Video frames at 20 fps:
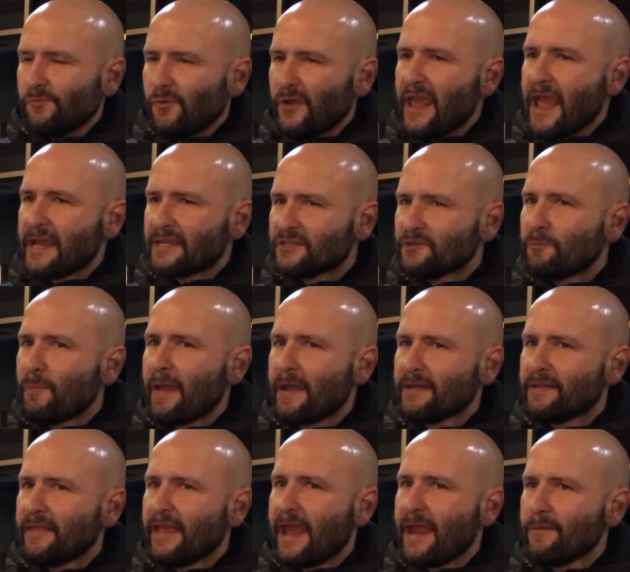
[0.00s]
we
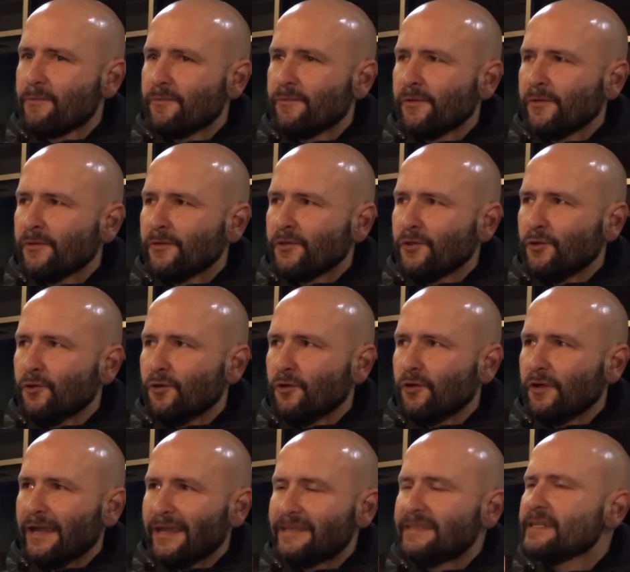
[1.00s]
expect then
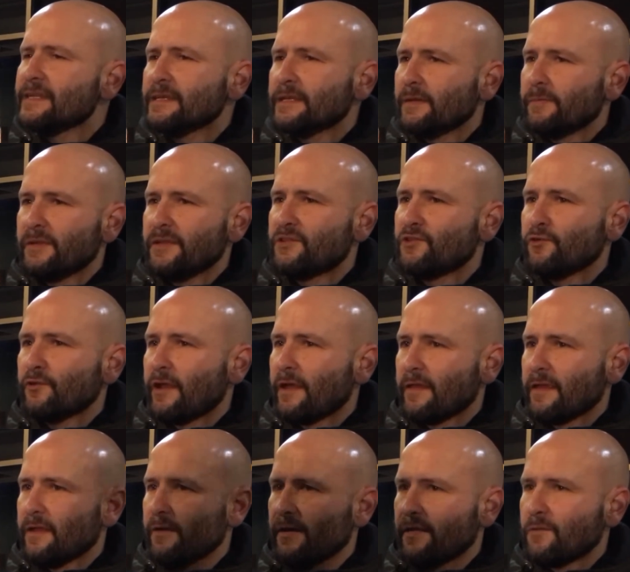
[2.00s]
a deal to be done.
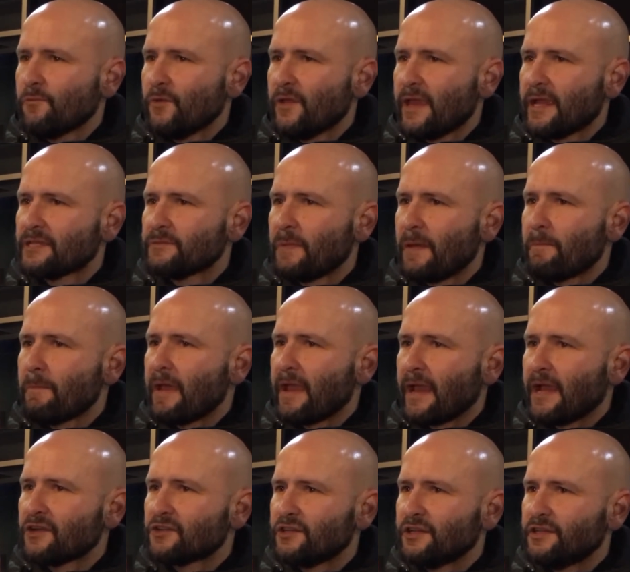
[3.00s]
I think we expect
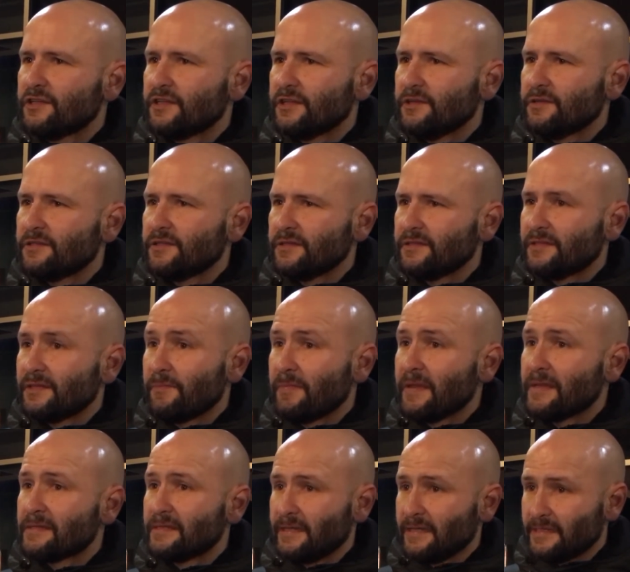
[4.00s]
Mike Ashley to
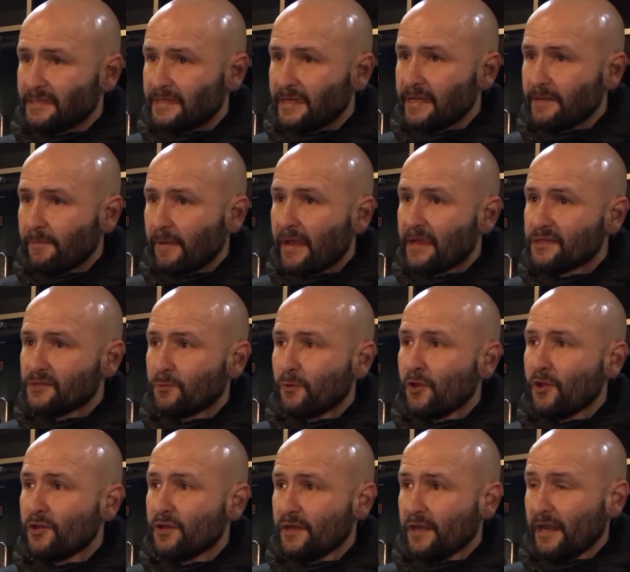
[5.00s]
basically stay by his
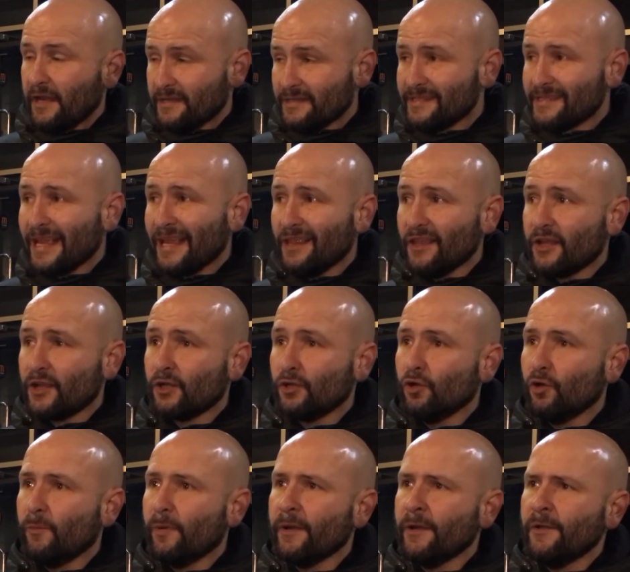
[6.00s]
word and sell the
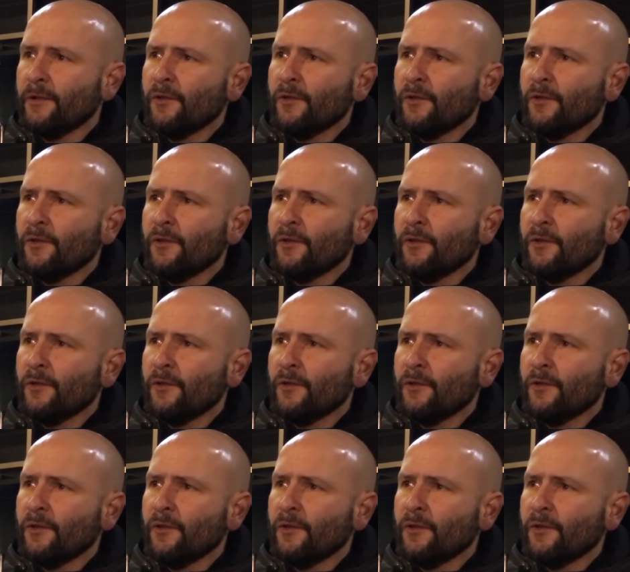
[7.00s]
club.